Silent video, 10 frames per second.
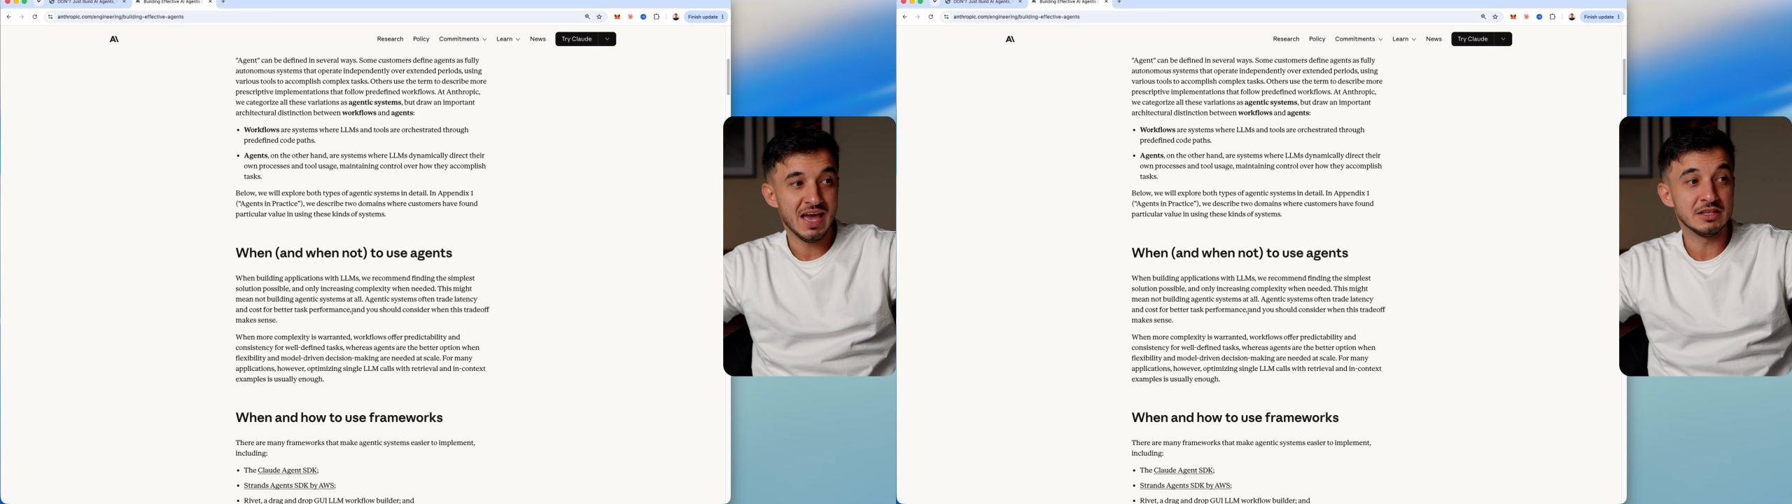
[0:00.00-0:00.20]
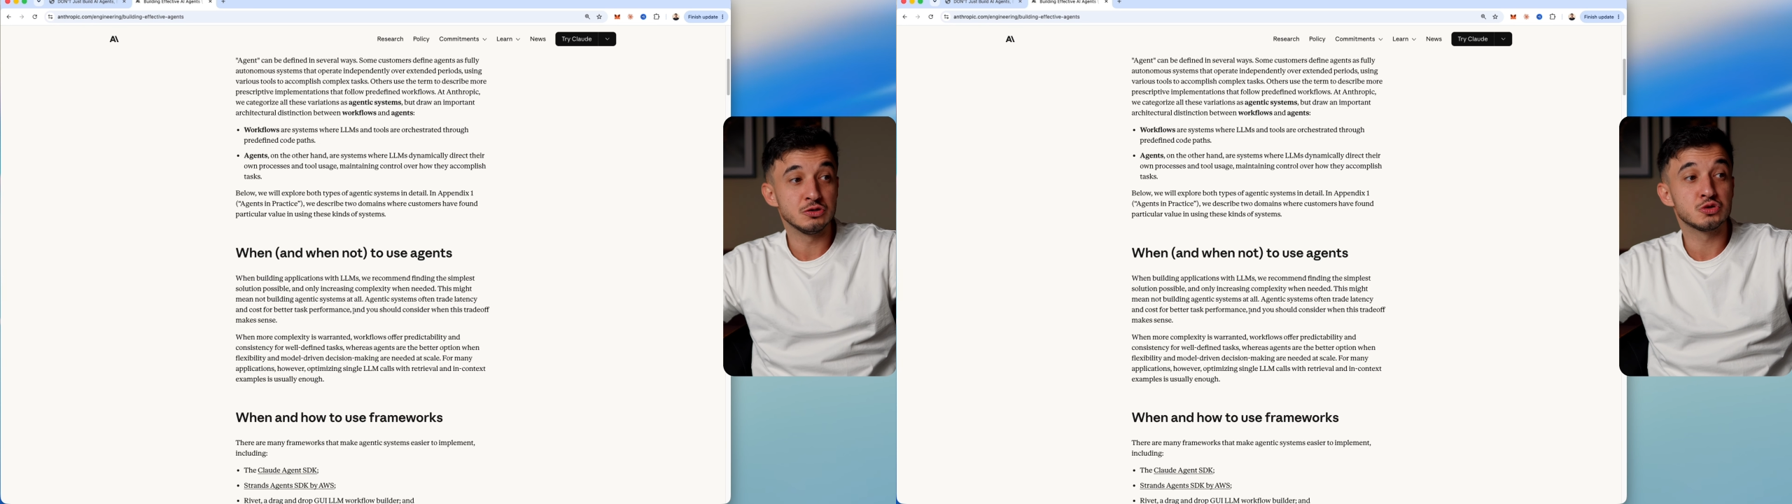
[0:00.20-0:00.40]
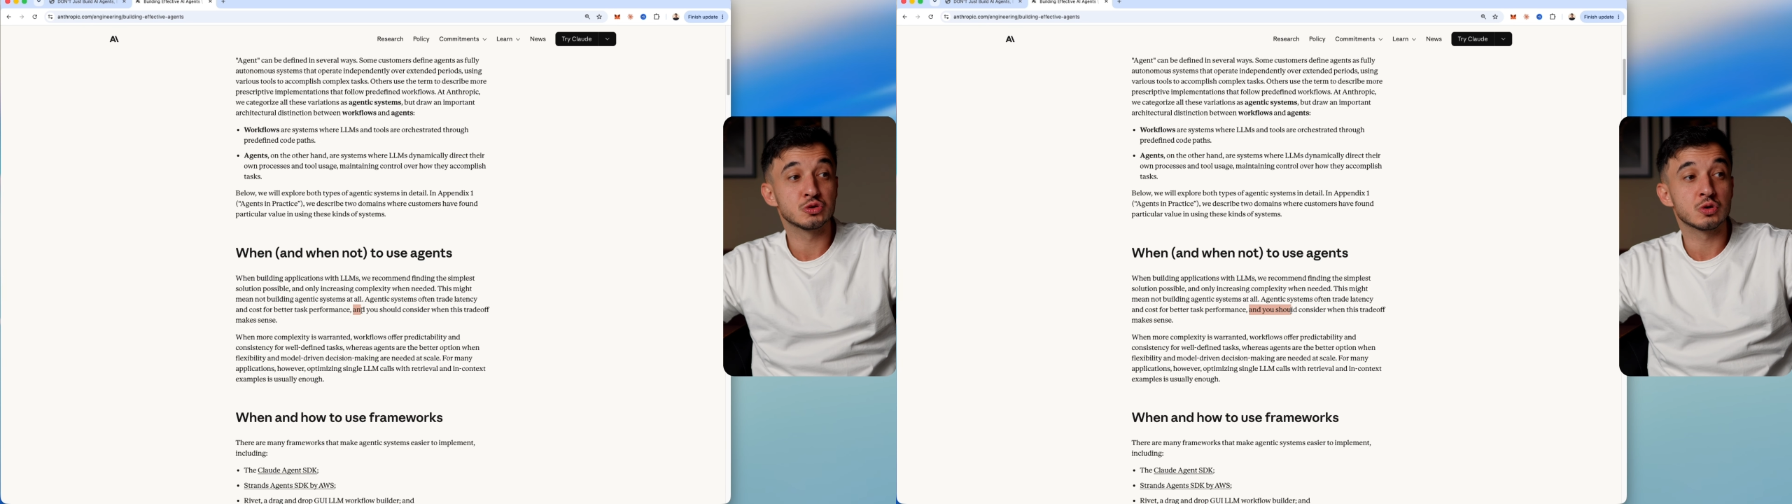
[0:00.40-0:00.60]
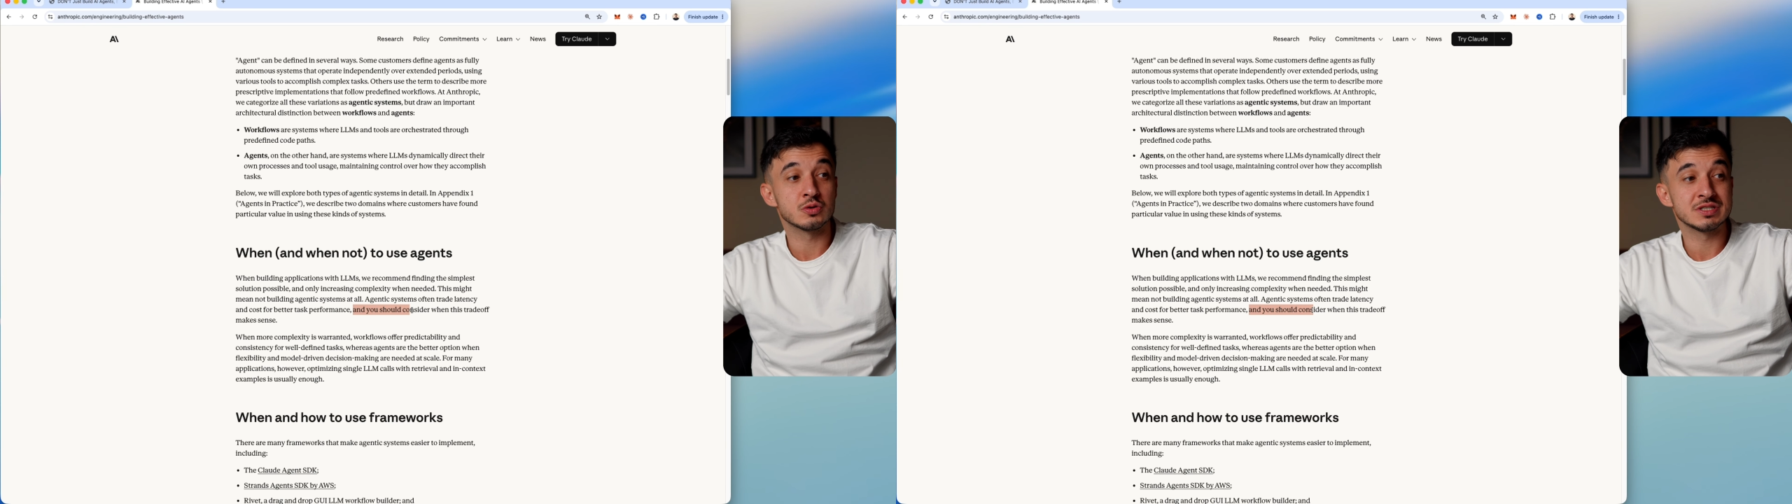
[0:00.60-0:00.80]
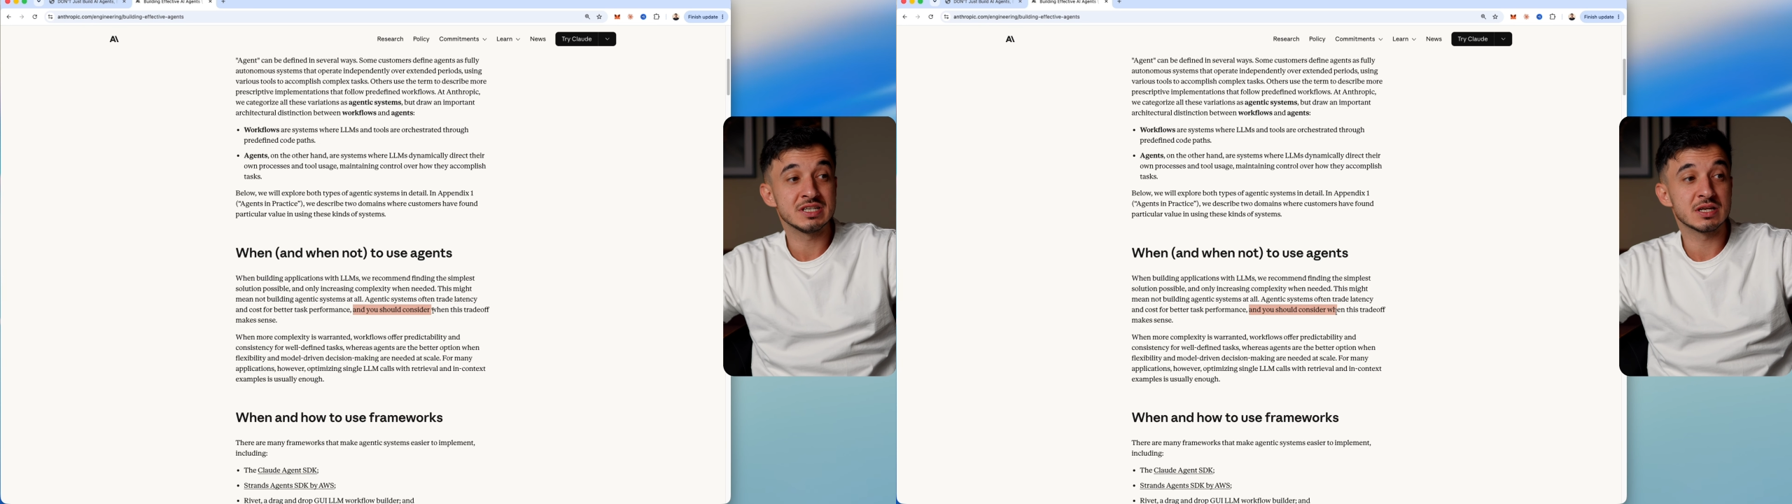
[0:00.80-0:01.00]
And you should
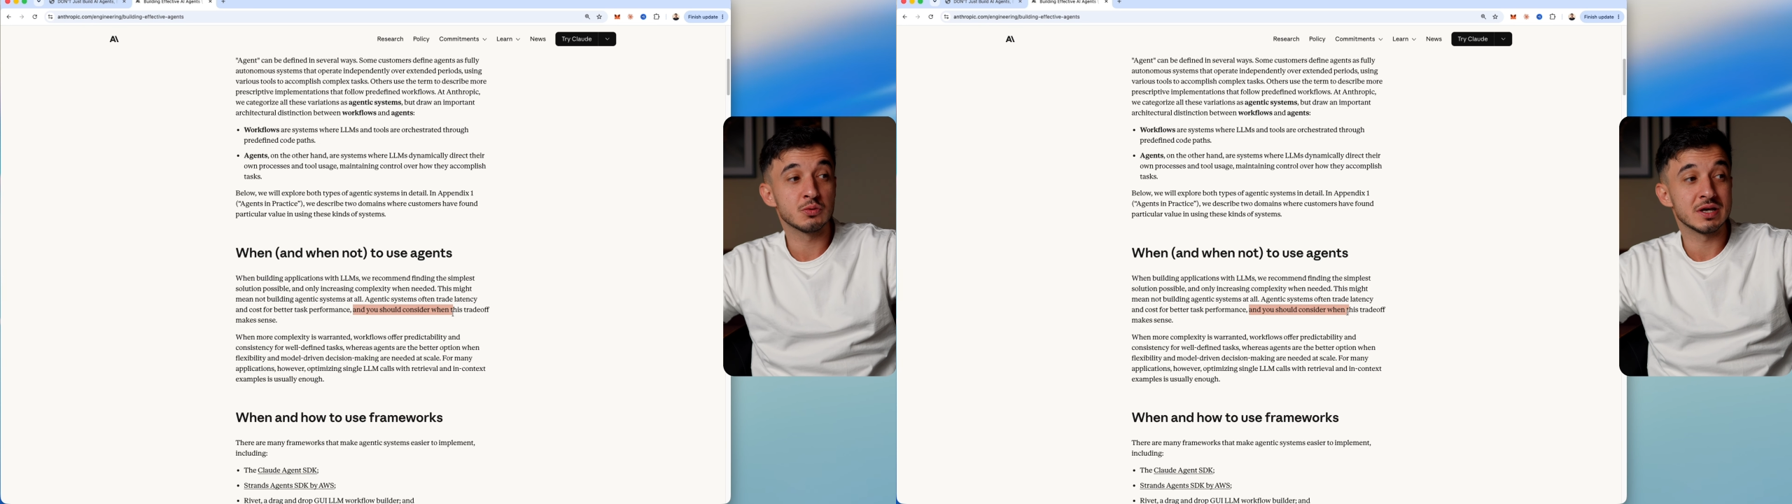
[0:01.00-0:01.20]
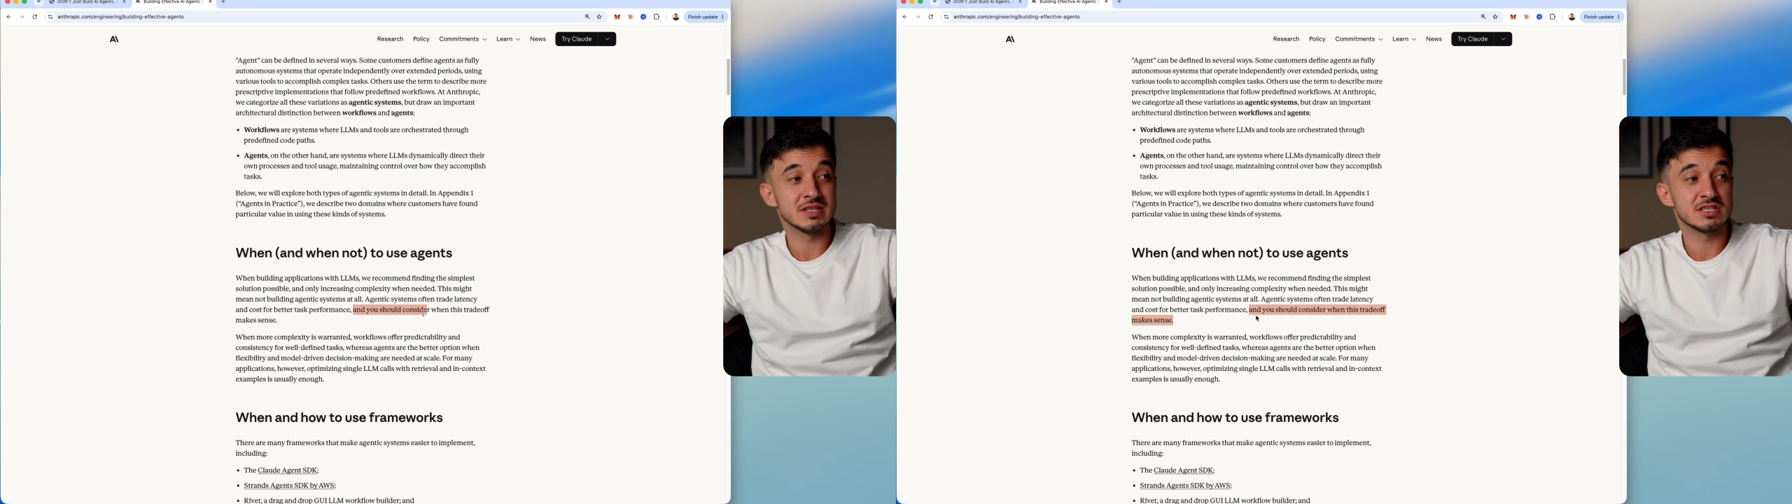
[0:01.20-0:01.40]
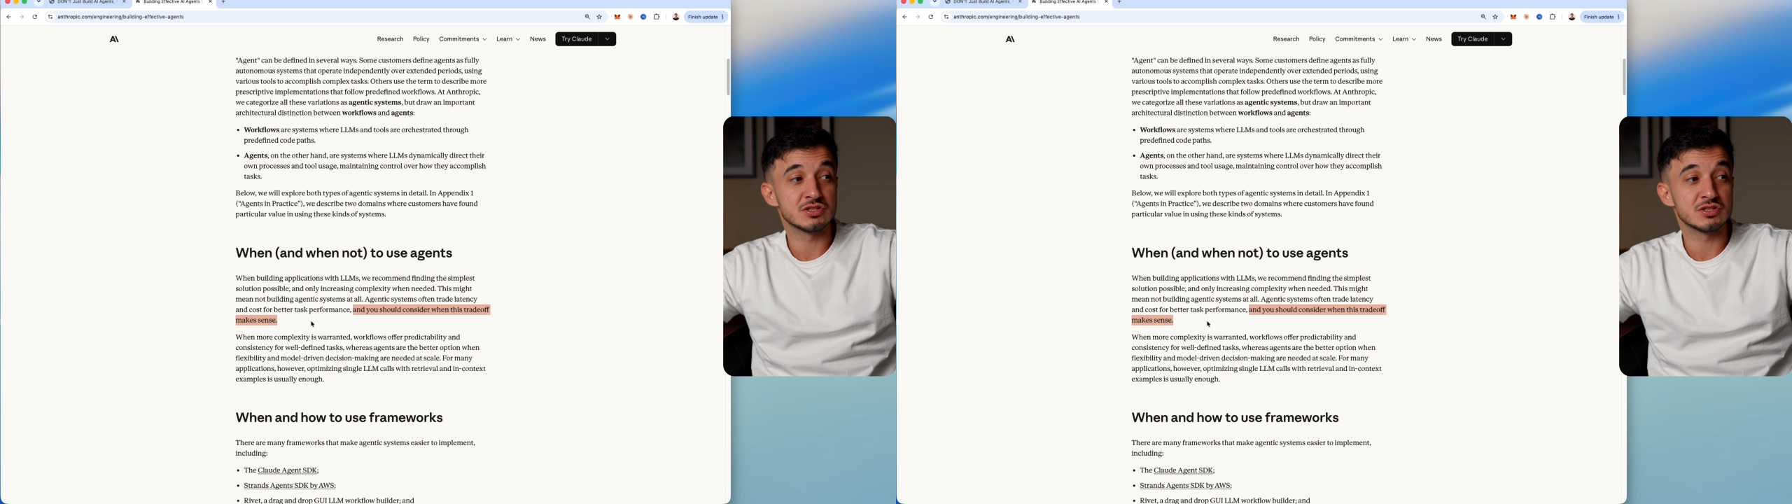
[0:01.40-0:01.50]
consider when this